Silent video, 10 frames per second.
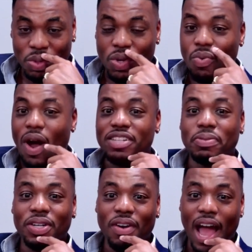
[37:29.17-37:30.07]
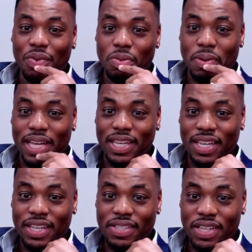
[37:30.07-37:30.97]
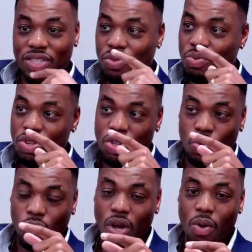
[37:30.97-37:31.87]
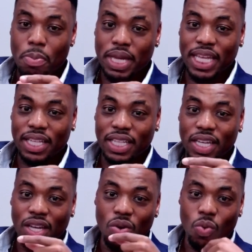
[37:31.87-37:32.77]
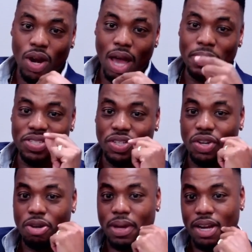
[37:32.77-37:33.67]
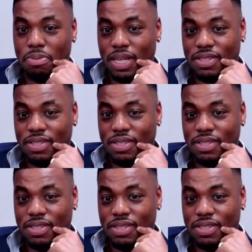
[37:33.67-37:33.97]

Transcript: You could watch me interact with my kids and you you will know immediately what I'm insecure about in